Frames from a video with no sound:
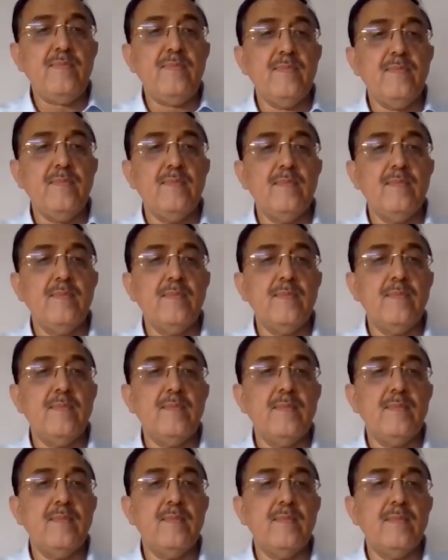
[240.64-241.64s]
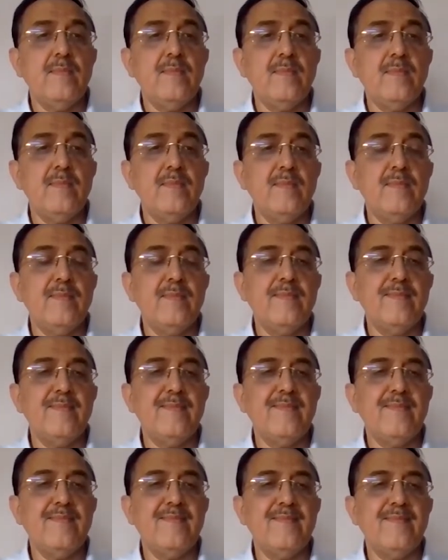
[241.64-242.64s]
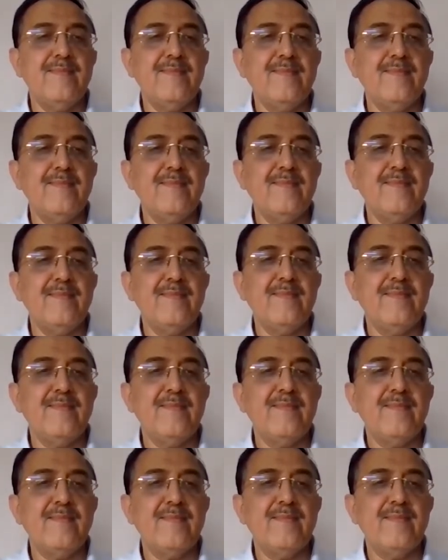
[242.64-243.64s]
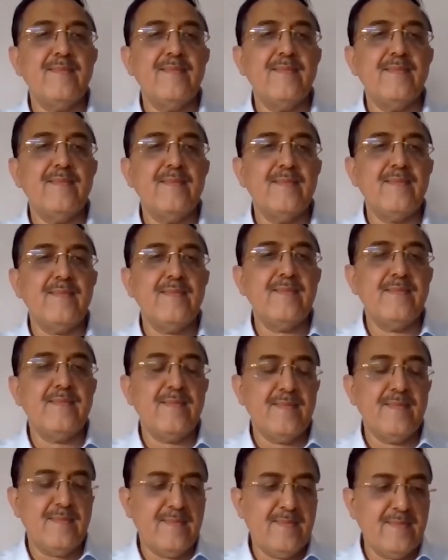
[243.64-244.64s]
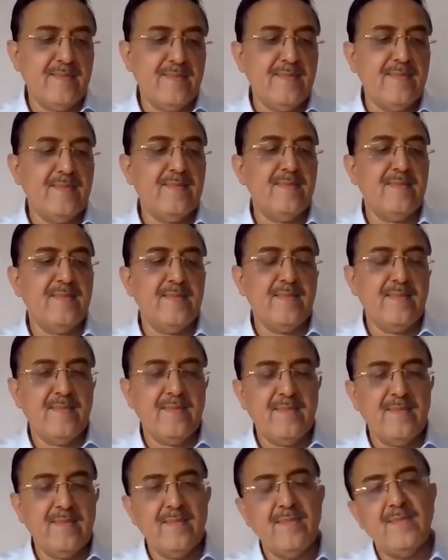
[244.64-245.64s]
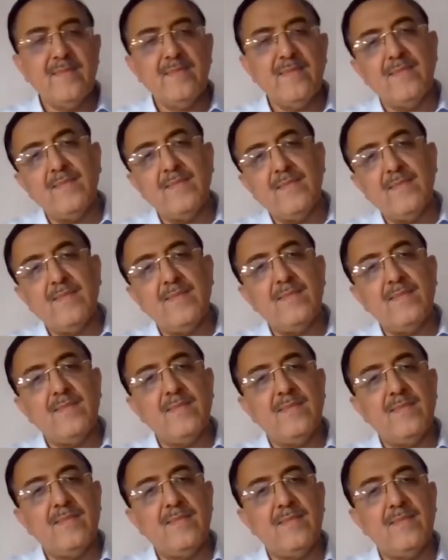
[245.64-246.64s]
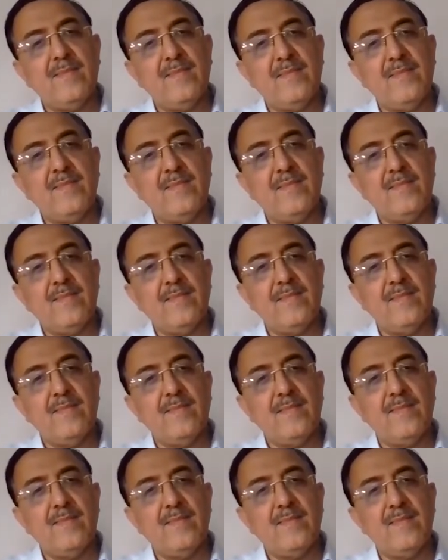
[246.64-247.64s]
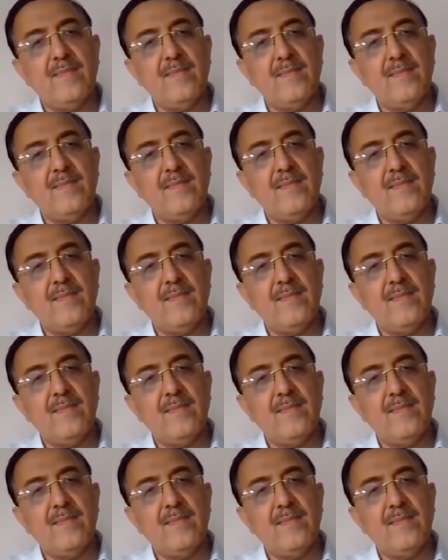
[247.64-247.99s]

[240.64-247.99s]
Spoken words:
[no speech]